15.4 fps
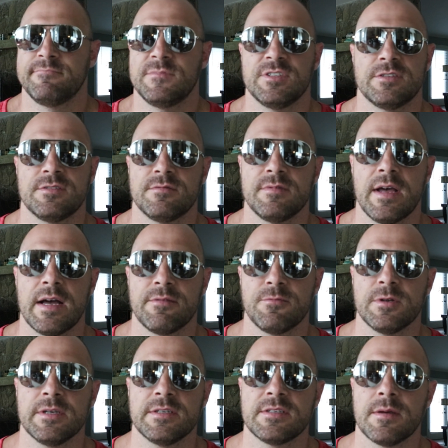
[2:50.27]
just not
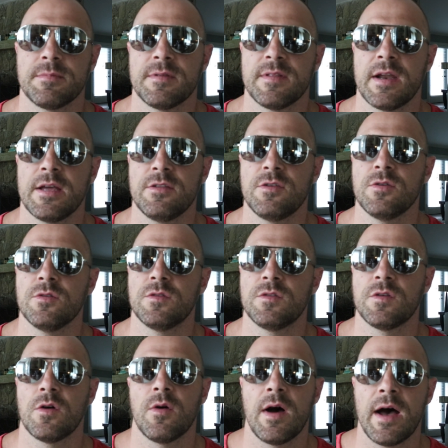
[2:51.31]
really something that I do.
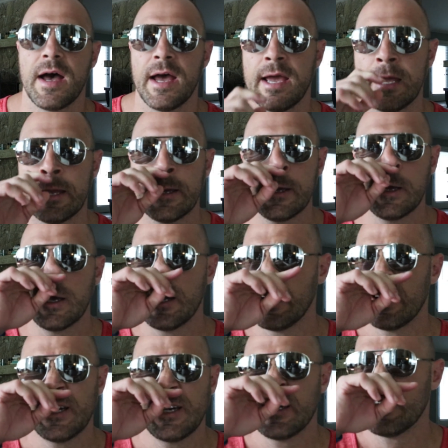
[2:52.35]
So I
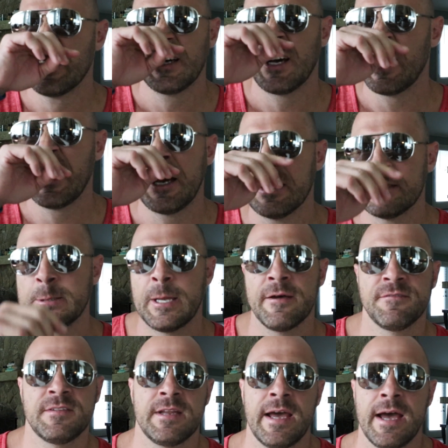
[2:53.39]

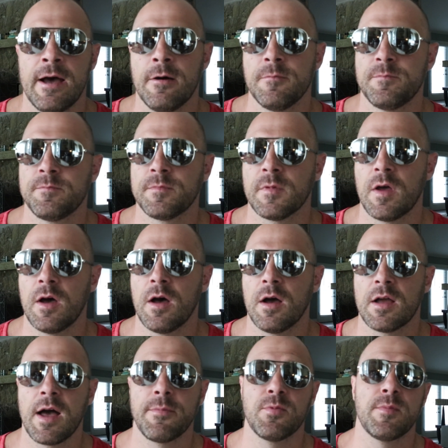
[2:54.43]
toughed it out.
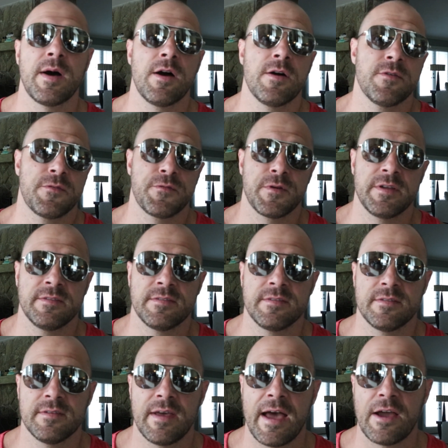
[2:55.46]
A couple of my other
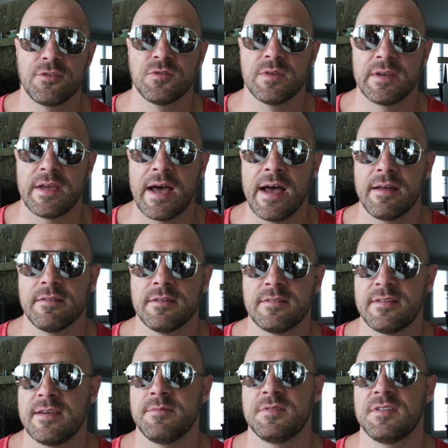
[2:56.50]
friends actually got the
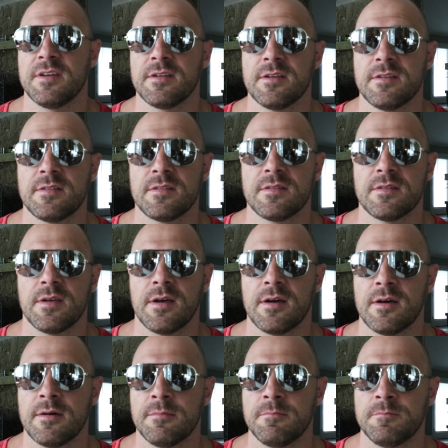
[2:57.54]
same sickness.
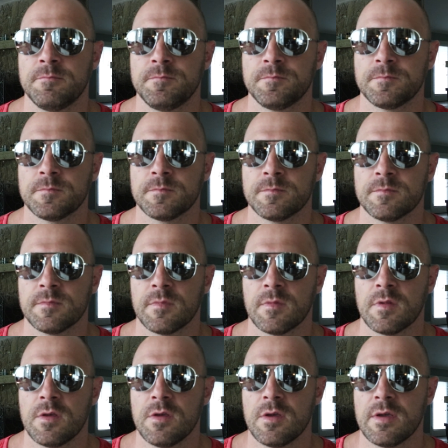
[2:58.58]

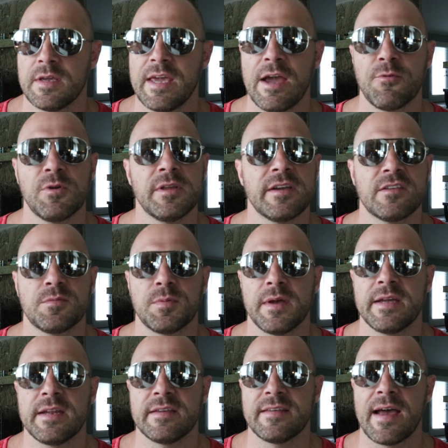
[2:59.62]
Can't really
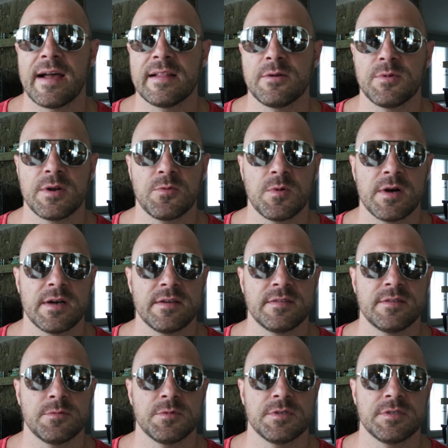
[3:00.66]
explain exactly what it
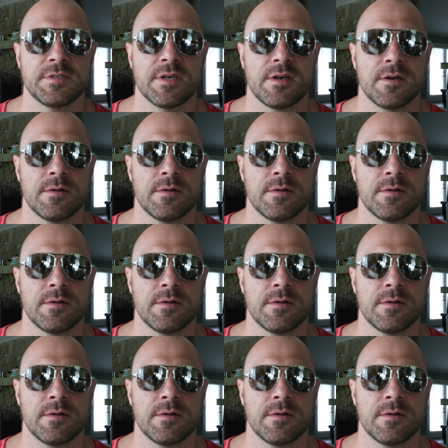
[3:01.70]
was. It was